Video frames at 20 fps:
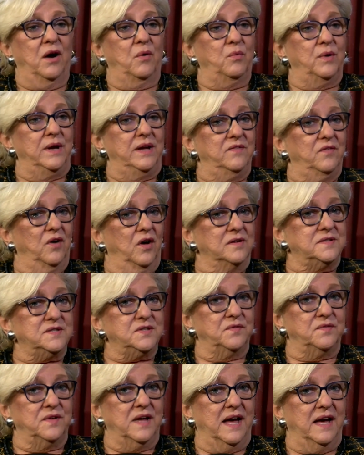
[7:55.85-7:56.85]
We've
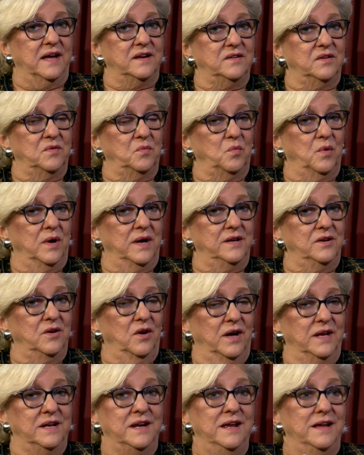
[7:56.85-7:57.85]
also gotten one
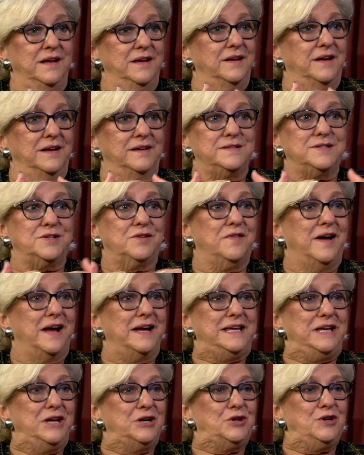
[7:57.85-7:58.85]
on
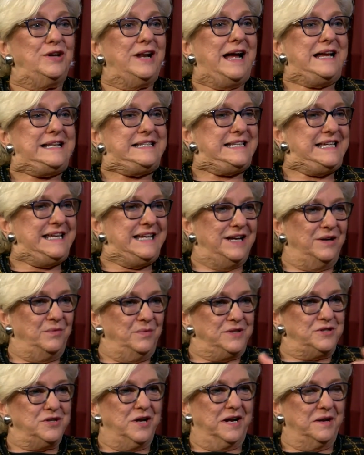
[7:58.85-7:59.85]
Slovakia, Good Idea.
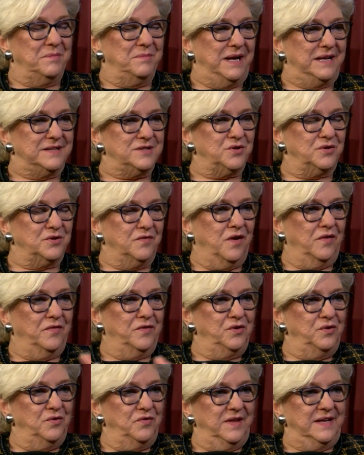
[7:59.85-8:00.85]
We talk about sort of all the new